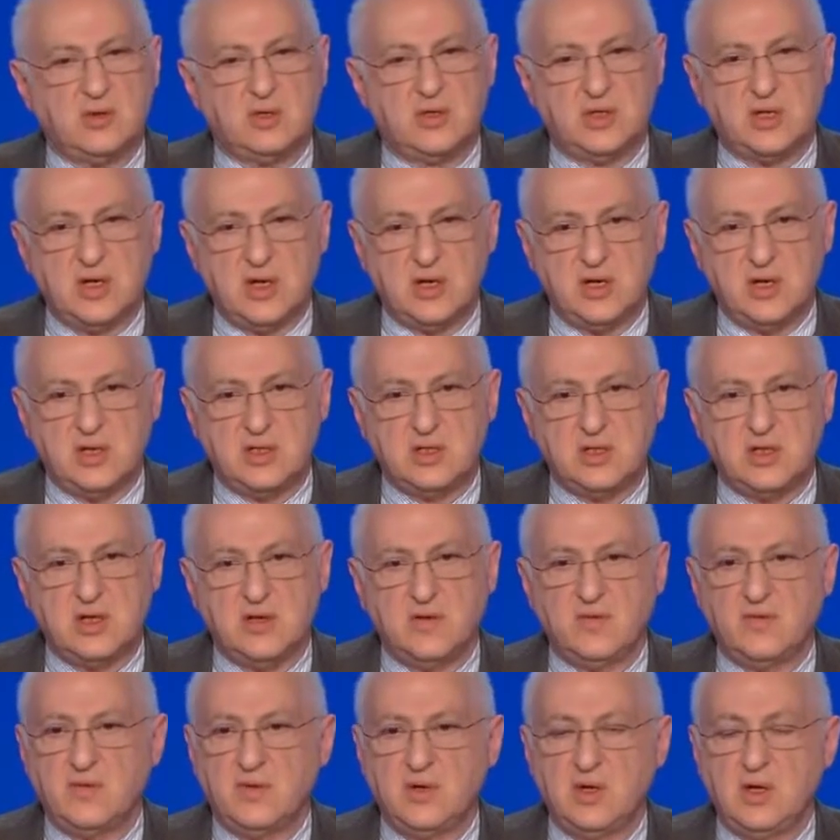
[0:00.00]

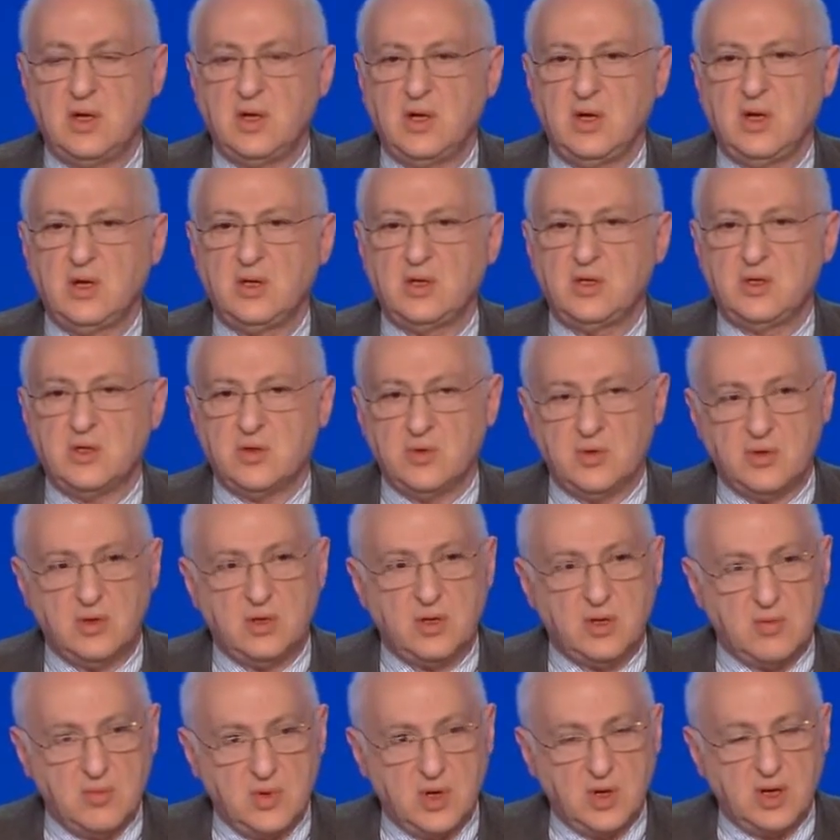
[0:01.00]
alternative to
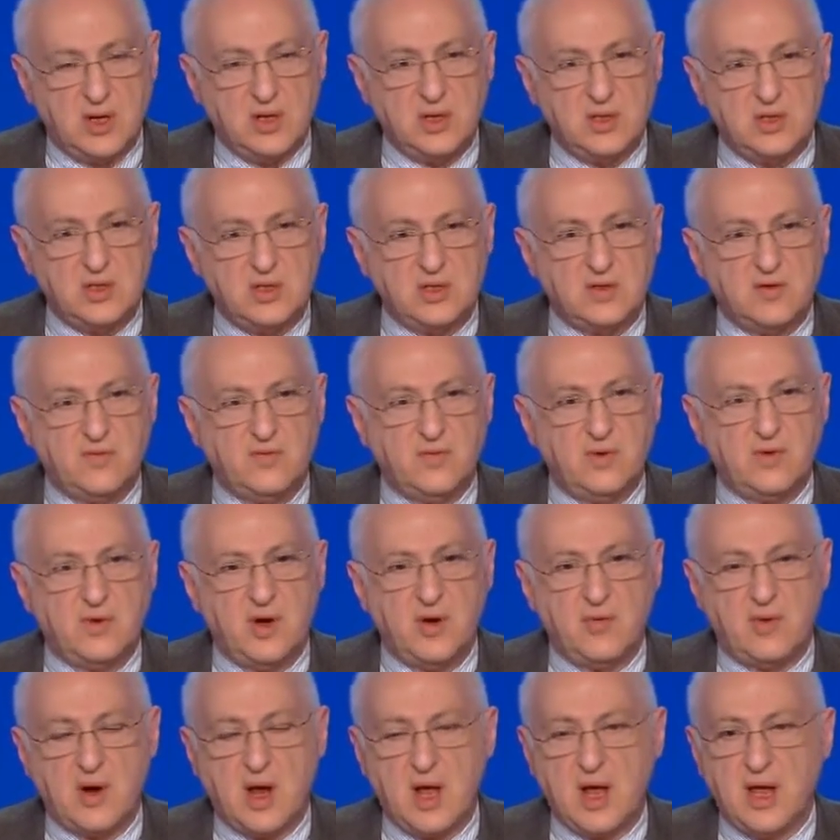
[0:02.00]
the mullahs
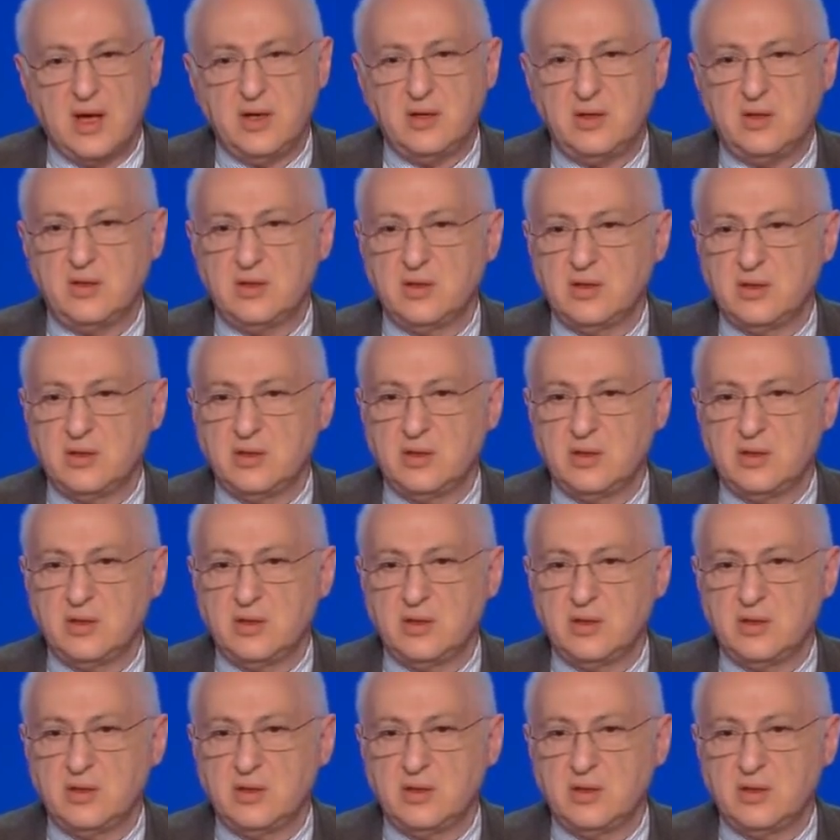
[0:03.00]
for Iran.